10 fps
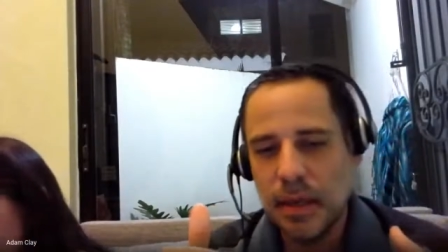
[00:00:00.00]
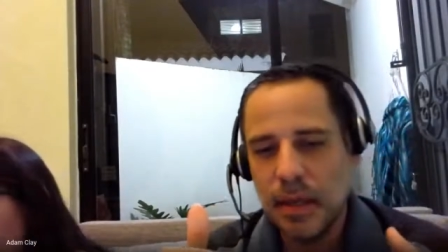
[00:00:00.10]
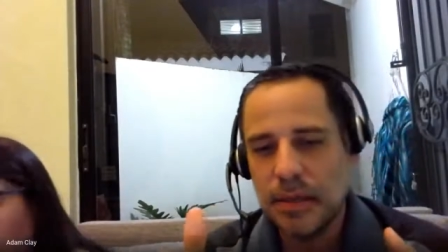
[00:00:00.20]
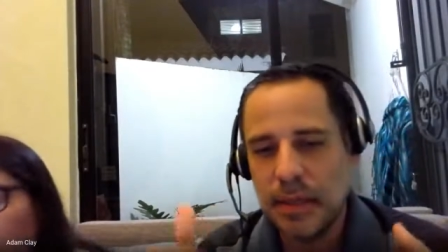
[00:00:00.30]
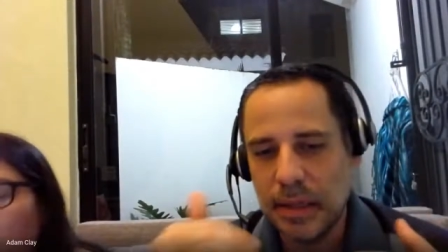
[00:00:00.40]

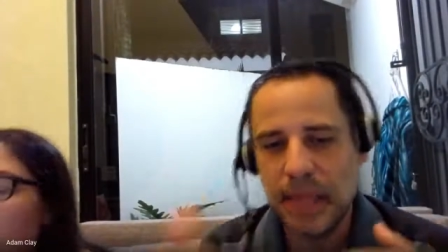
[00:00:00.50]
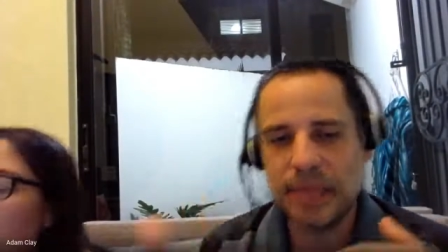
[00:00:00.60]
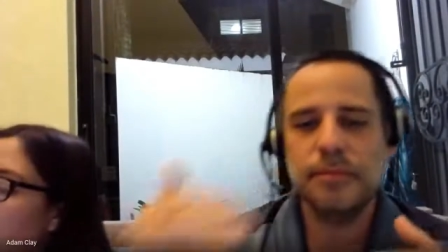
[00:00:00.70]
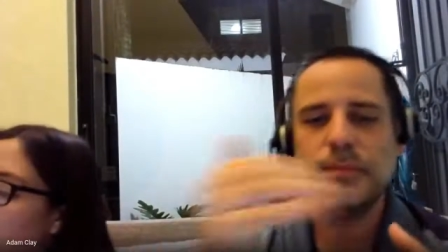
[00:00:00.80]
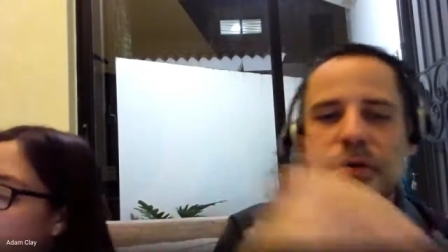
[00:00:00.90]
to let
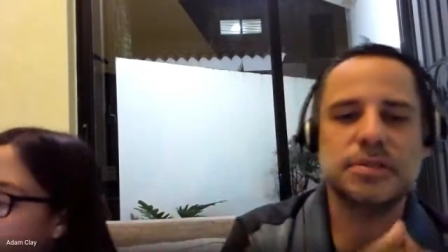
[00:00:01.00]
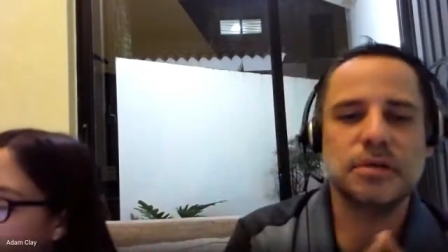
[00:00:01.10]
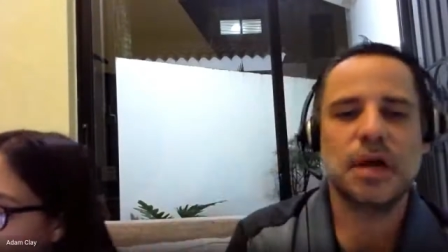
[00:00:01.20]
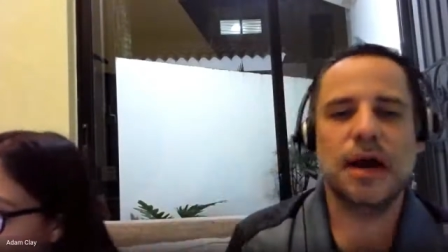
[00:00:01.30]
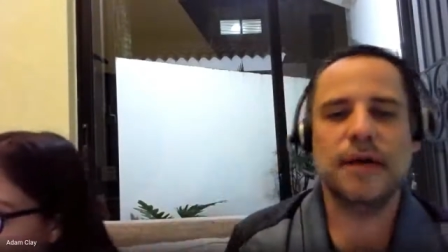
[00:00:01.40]
them boost their
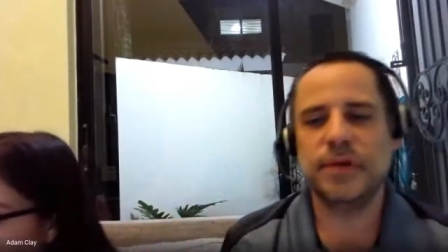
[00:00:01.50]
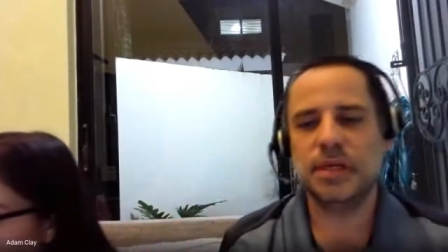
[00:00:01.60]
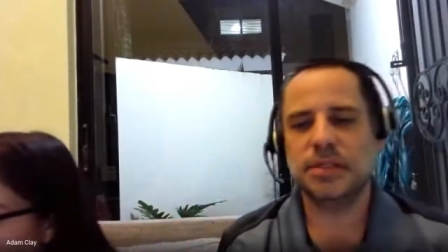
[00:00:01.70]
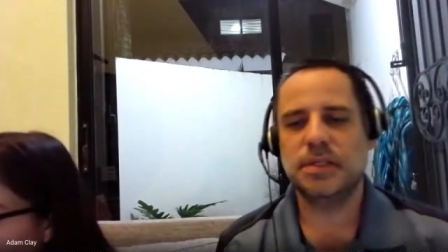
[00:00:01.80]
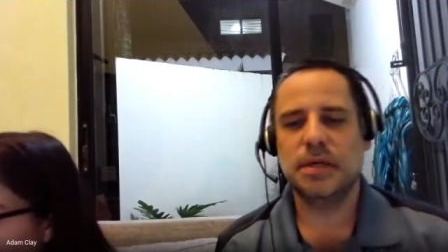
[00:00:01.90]

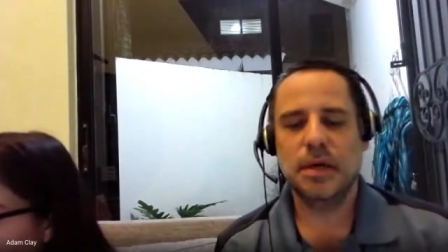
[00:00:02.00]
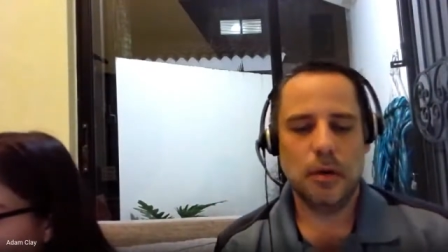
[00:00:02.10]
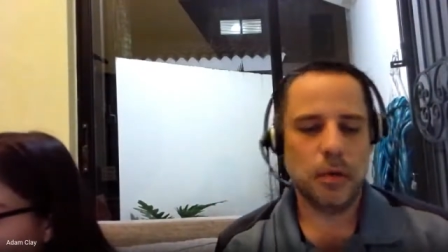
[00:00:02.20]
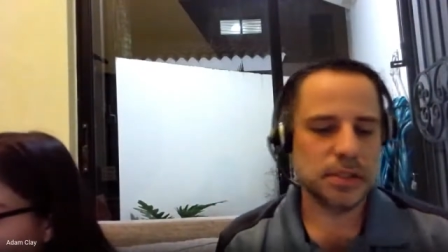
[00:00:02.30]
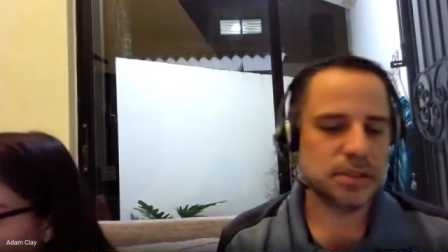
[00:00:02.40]
confidence
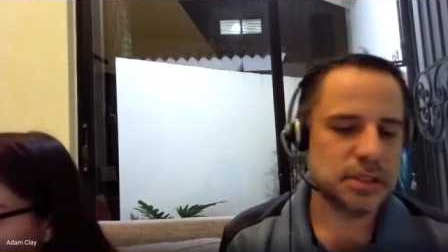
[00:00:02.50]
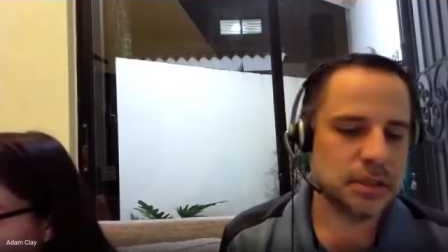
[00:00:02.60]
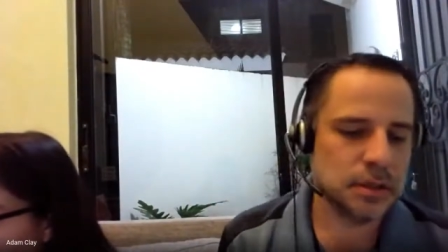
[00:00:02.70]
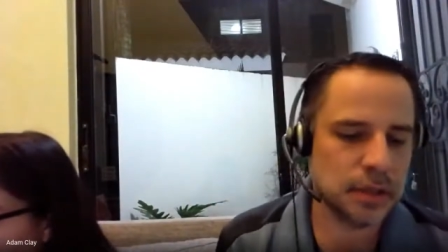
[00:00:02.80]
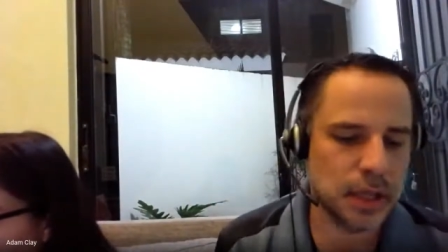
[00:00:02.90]
while still,